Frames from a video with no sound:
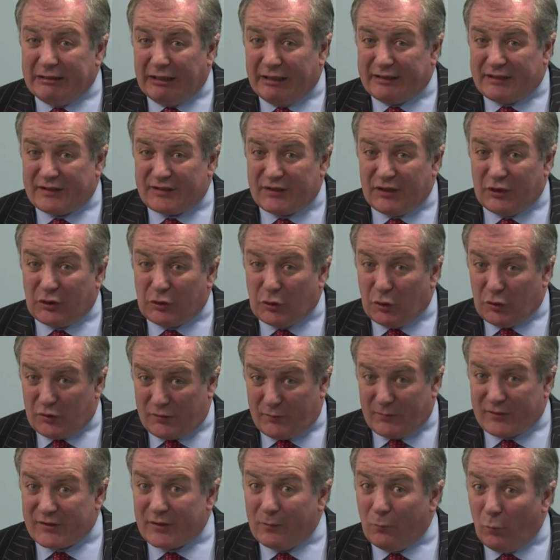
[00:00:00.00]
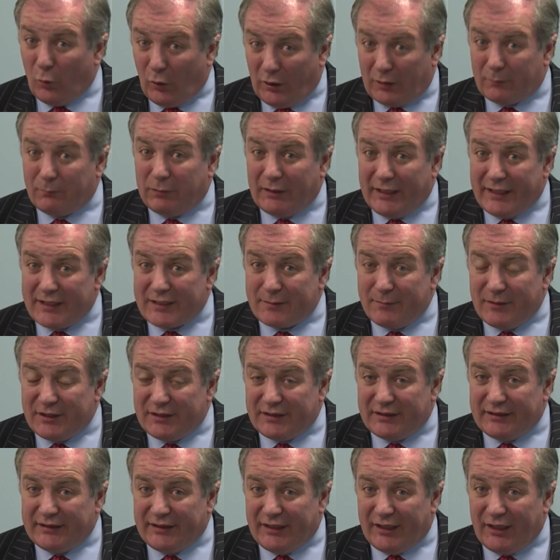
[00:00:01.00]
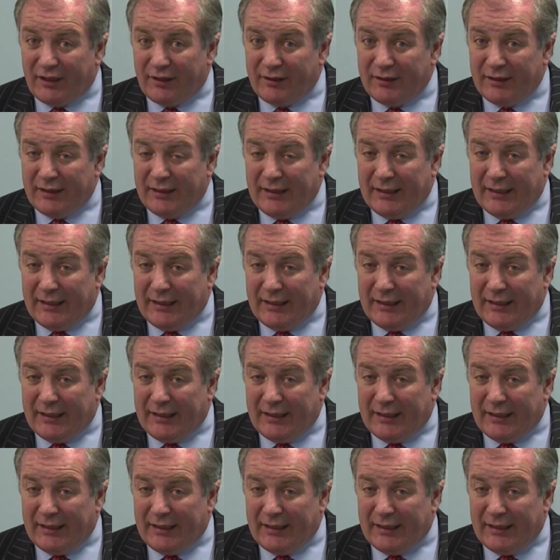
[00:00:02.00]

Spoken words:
like to see a course with some work placement in there,